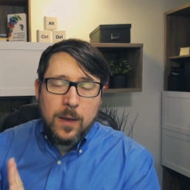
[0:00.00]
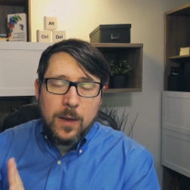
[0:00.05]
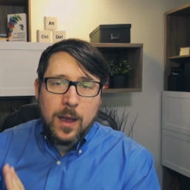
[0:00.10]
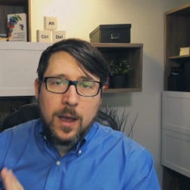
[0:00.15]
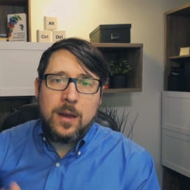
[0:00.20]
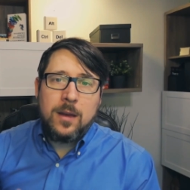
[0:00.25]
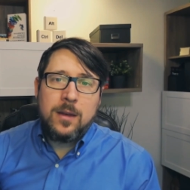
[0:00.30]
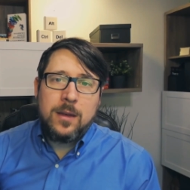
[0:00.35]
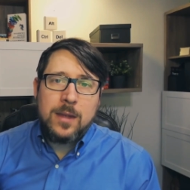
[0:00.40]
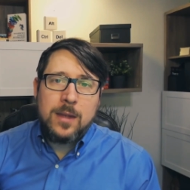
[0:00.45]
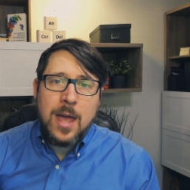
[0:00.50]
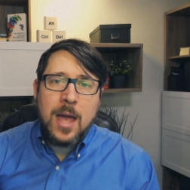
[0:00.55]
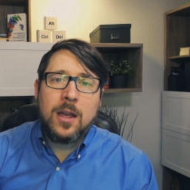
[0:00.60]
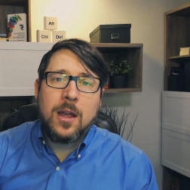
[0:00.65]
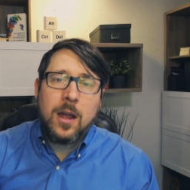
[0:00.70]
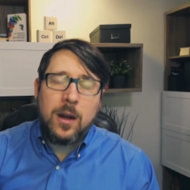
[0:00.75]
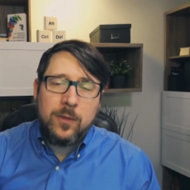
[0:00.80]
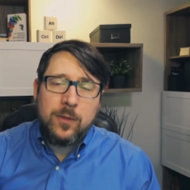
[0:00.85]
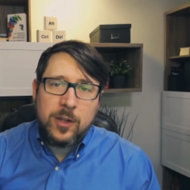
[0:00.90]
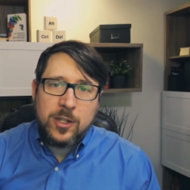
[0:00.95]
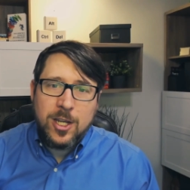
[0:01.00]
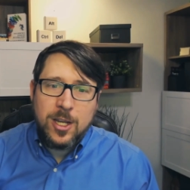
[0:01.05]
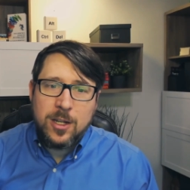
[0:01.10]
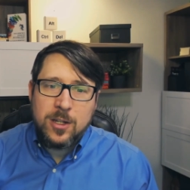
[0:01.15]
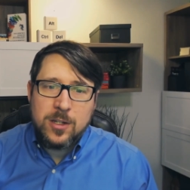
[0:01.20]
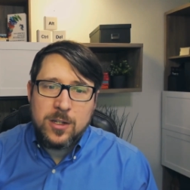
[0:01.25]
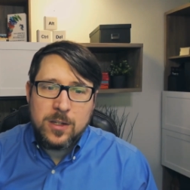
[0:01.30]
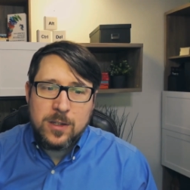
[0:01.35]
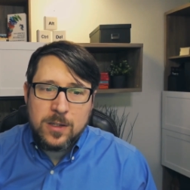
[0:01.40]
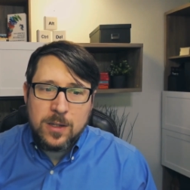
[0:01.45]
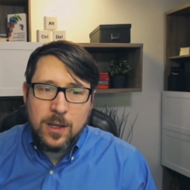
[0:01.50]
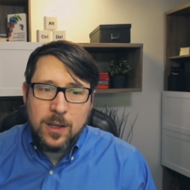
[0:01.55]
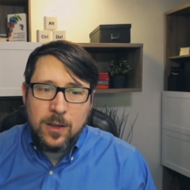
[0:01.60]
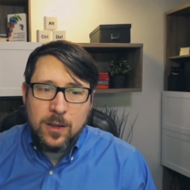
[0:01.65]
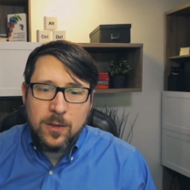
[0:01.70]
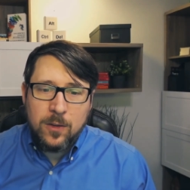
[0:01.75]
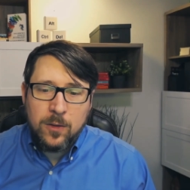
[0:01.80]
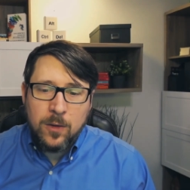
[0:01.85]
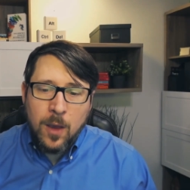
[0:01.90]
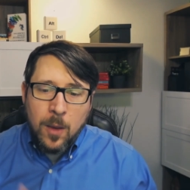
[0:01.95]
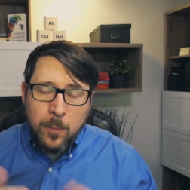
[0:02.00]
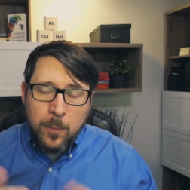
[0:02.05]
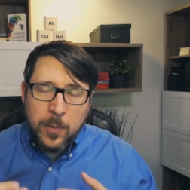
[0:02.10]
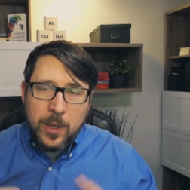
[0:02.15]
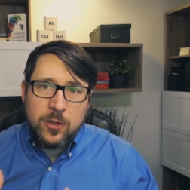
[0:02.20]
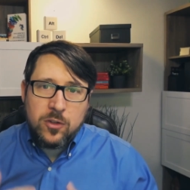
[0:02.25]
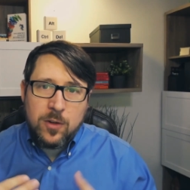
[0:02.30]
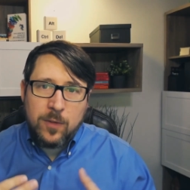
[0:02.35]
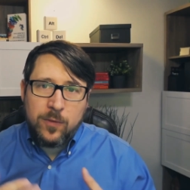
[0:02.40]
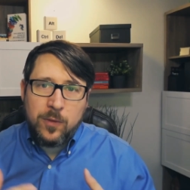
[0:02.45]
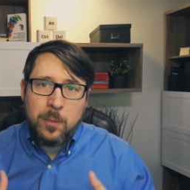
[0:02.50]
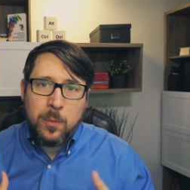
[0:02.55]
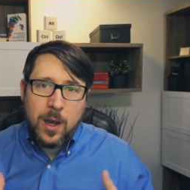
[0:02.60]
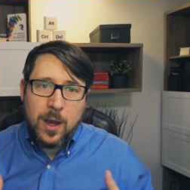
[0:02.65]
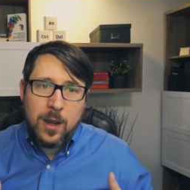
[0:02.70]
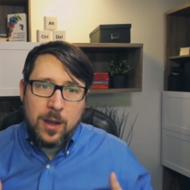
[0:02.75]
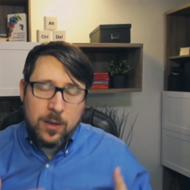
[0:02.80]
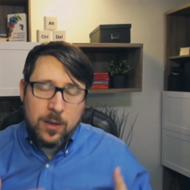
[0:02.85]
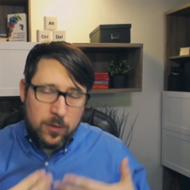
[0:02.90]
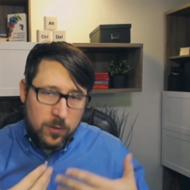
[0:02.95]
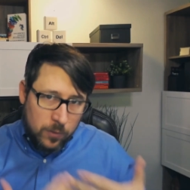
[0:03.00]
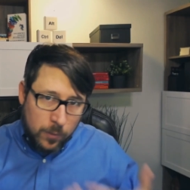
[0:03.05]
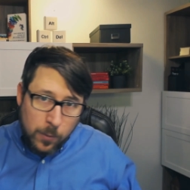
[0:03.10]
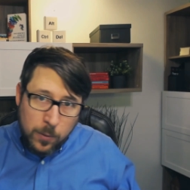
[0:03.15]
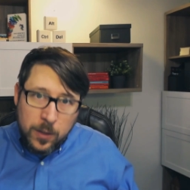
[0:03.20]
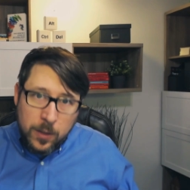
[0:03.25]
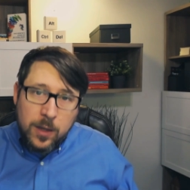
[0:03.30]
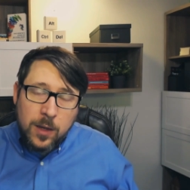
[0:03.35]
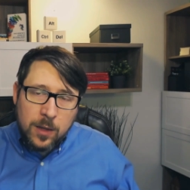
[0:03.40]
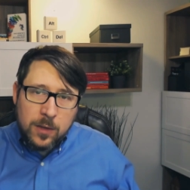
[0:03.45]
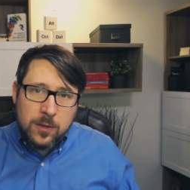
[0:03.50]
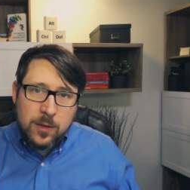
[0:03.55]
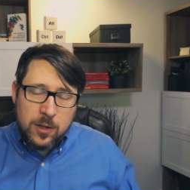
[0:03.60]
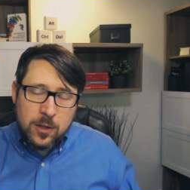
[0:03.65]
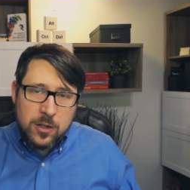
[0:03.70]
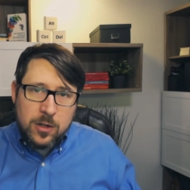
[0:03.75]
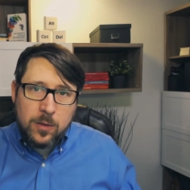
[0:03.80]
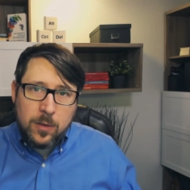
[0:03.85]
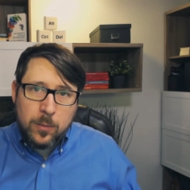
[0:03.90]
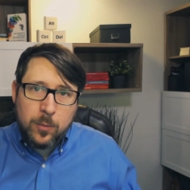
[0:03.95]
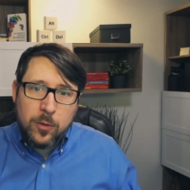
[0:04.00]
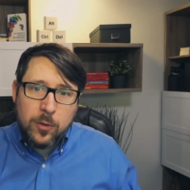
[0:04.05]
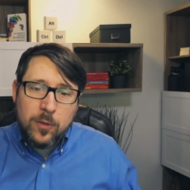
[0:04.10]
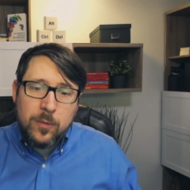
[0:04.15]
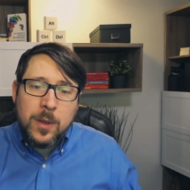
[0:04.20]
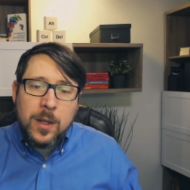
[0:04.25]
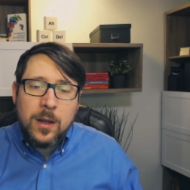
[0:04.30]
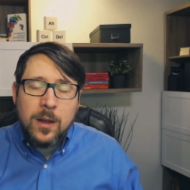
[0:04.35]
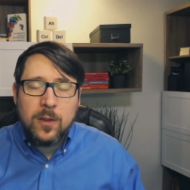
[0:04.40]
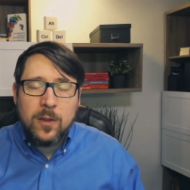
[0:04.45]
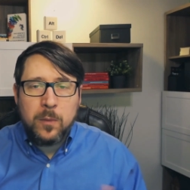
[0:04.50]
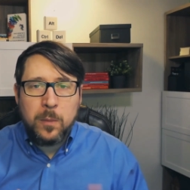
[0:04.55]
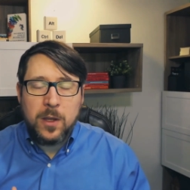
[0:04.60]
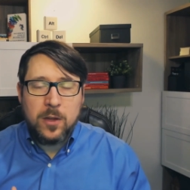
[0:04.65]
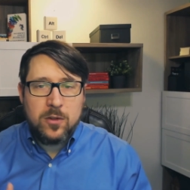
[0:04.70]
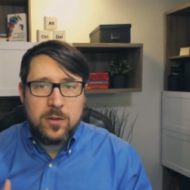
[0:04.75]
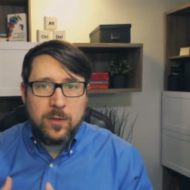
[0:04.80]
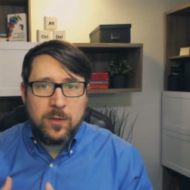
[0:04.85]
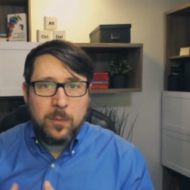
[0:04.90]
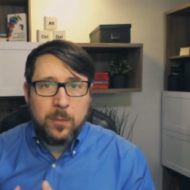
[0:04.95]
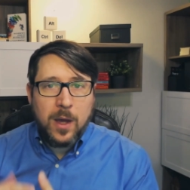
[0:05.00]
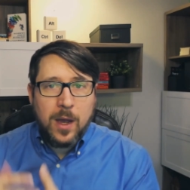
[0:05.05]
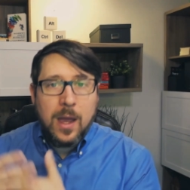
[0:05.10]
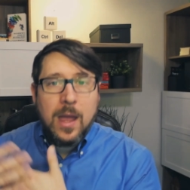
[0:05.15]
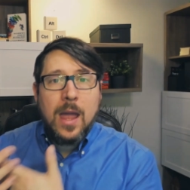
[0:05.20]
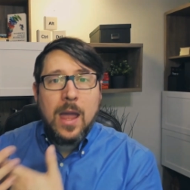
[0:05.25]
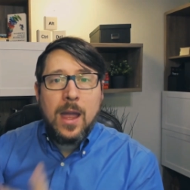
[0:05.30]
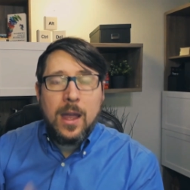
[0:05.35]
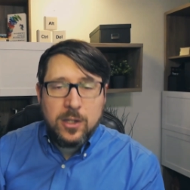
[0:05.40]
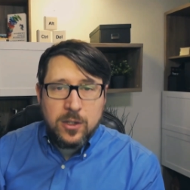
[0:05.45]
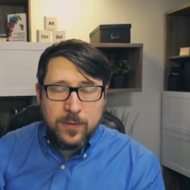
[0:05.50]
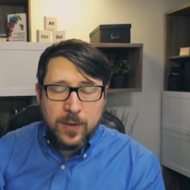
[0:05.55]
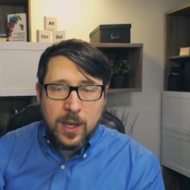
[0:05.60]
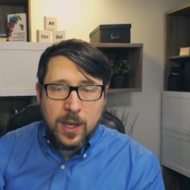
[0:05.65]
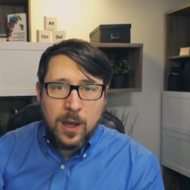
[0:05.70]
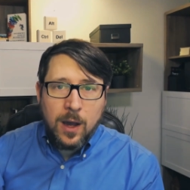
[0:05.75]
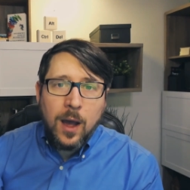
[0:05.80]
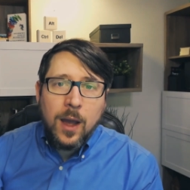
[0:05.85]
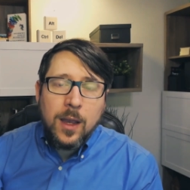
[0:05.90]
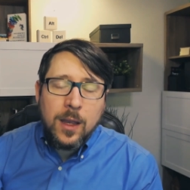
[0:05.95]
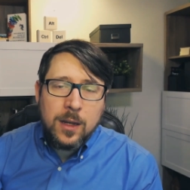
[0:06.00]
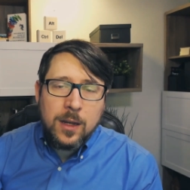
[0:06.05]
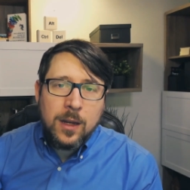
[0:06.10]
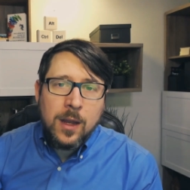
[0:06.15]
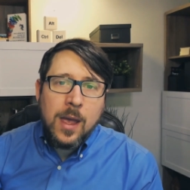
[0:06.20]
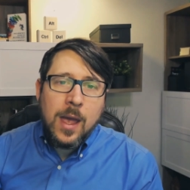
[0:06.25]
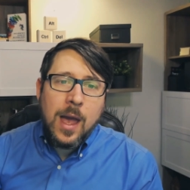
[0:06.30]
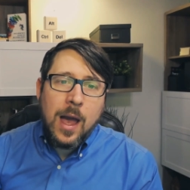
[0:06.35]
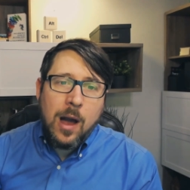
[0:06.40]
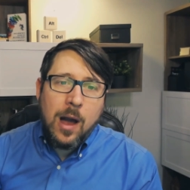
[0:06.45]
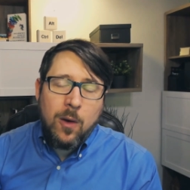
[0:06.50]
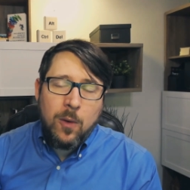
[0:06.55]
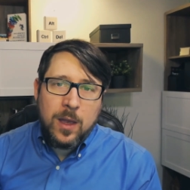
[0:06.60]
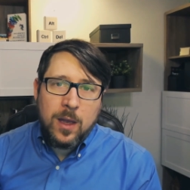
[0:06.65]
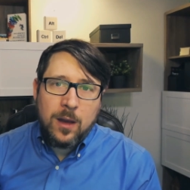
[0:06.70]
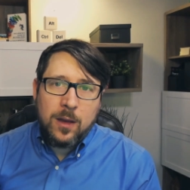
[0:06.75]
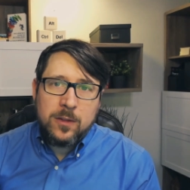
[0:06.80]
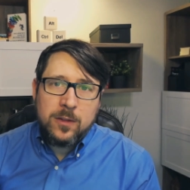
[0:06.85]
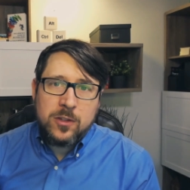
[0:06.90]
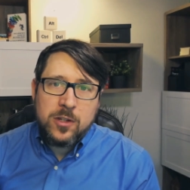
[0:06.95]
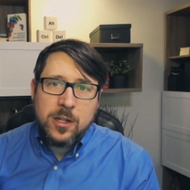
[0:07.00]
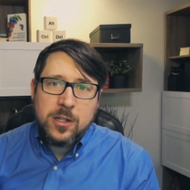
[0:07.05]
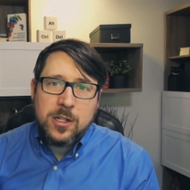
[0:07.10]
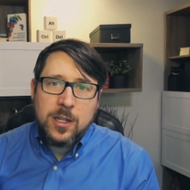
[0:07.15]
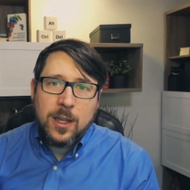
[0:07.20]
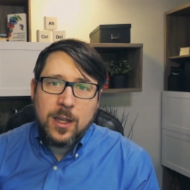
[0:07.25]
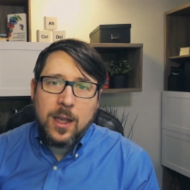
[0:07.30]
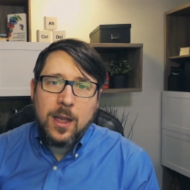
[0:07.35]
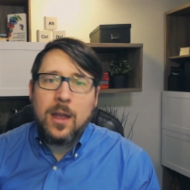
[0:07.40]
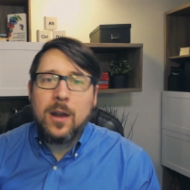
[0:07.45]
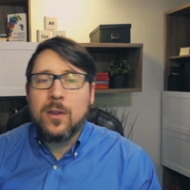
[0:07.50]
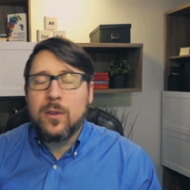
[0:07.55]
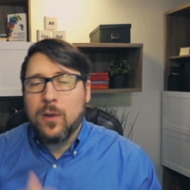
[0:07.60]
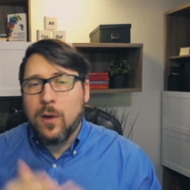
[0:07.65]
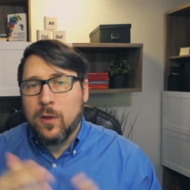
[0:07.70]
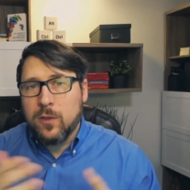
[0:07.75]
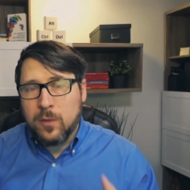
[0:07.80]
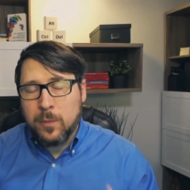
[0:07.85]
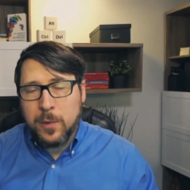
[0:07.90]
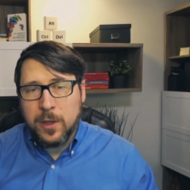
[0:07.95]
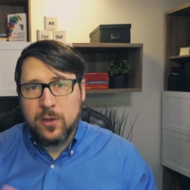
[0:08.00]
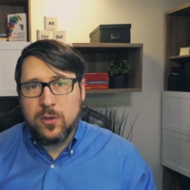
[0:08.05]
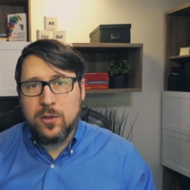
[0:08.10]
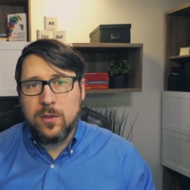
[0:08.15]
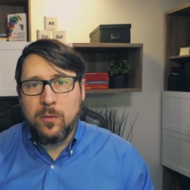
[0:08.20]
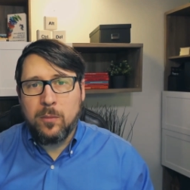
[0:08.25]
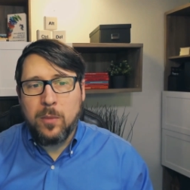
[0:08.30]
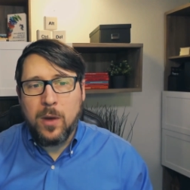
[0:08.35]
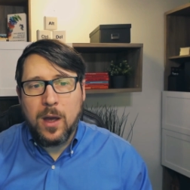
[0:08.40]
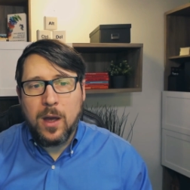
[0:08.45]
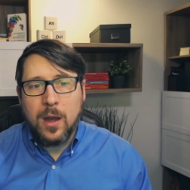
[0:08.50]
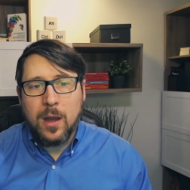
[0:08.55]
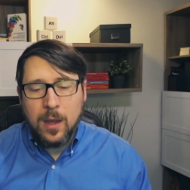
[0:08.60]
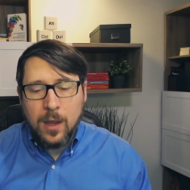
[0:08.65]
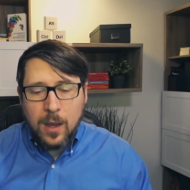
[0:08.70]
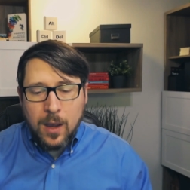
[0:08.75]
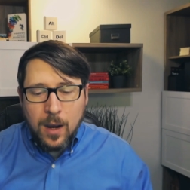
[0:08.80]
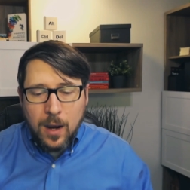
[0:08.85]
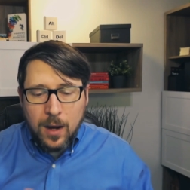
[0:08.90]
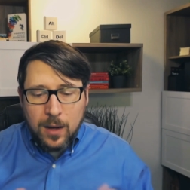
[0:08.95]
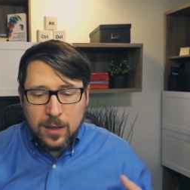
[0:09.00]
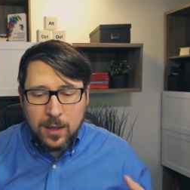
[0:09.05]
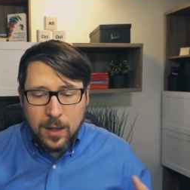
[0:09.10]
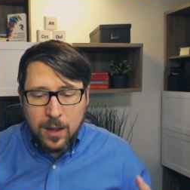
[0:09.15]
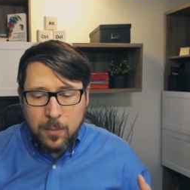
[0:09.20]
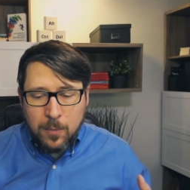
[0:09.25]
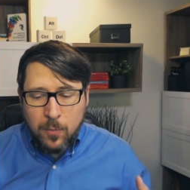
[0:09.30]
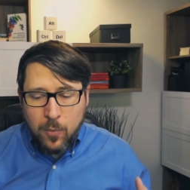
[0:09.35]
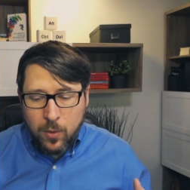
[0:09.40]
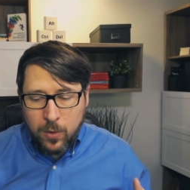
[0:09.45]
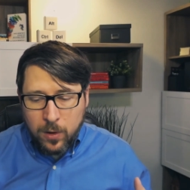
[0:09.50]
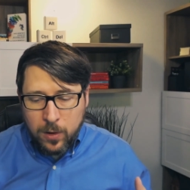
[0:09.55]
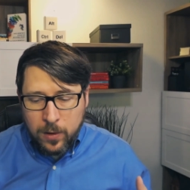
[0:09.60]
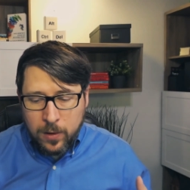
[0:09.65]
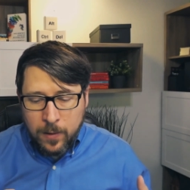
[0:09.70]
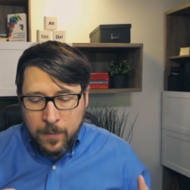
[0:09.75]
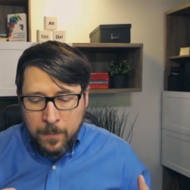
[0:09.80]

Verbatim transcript: And that kind of a change is, is being driven by tooling and digital improvement. It's being driven by age of AI and how AI is changing it. And it's also being driven by, I think, a more